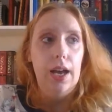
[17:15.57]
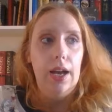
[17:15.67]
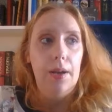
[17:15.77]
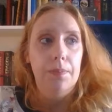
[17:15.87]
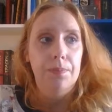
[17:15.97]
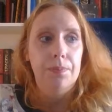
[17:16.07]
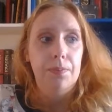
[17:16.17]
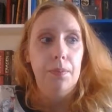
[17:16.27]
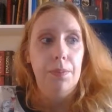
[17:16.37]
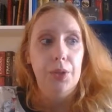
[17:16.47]

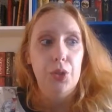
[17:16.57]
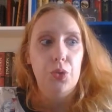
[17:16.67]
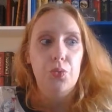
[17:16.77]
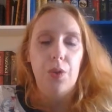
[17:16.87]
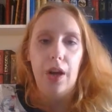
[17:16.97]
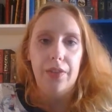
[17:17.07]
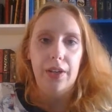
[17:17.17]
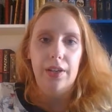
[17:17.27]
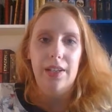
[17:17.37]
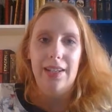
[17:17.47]
but you should
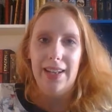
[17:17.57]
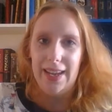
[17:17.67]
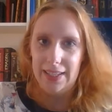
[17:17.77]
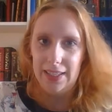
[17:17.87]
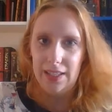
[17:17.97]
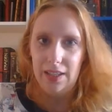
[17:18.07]
rather let